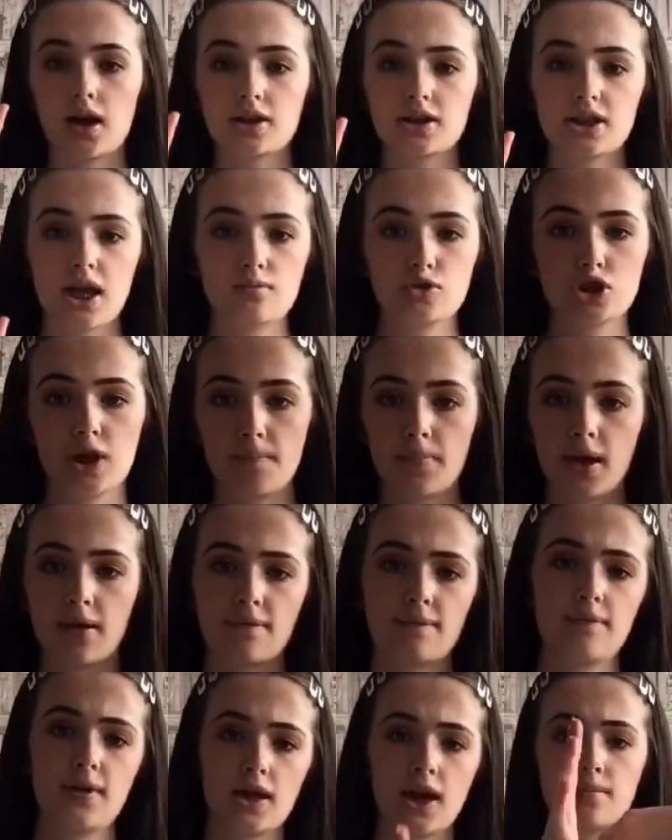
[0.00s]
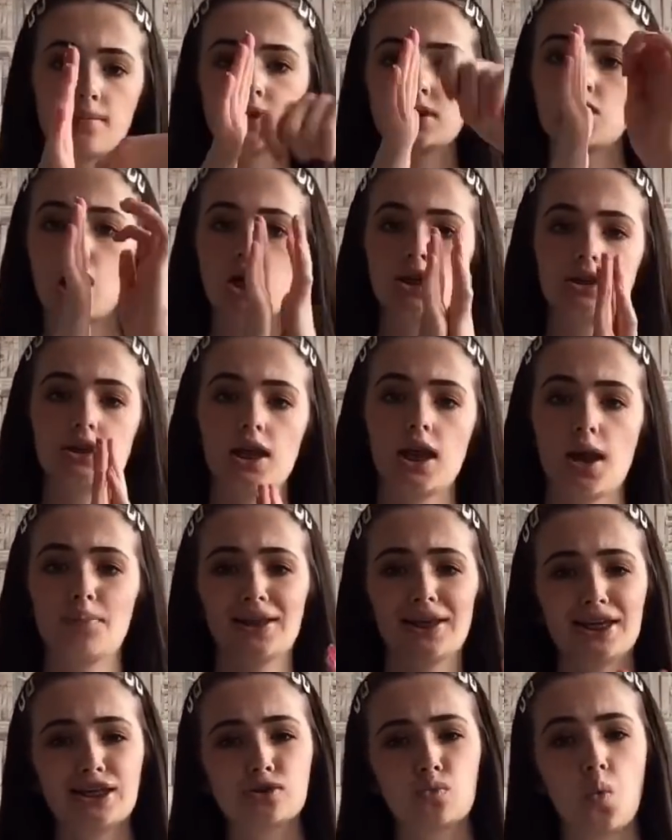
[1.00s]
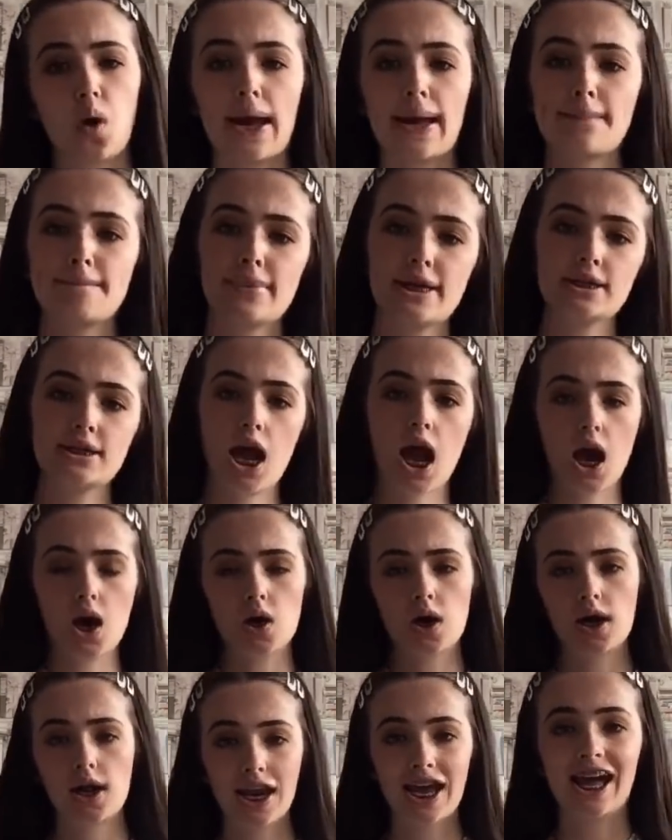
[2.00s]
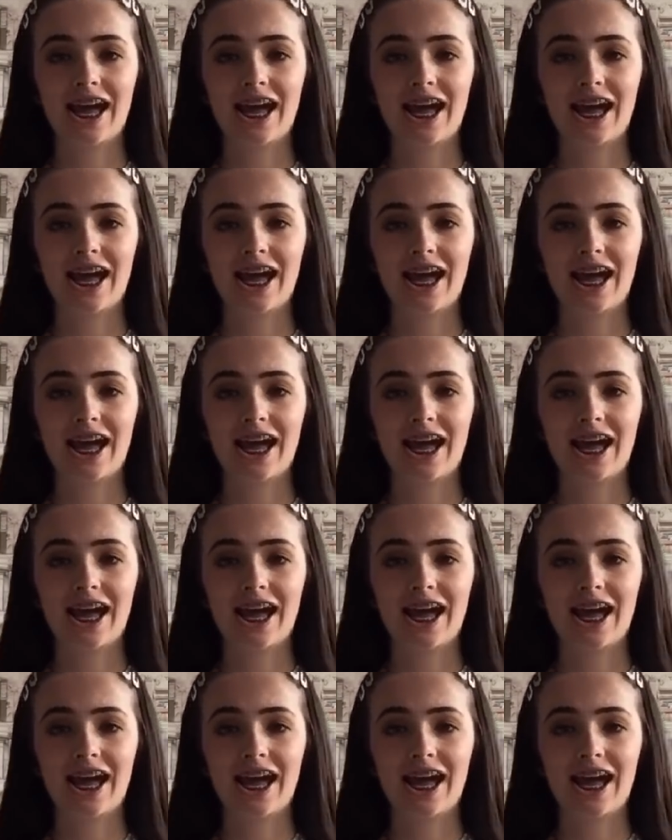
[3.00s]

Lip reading: I'm dripping and I'm saucing, please wipe me down.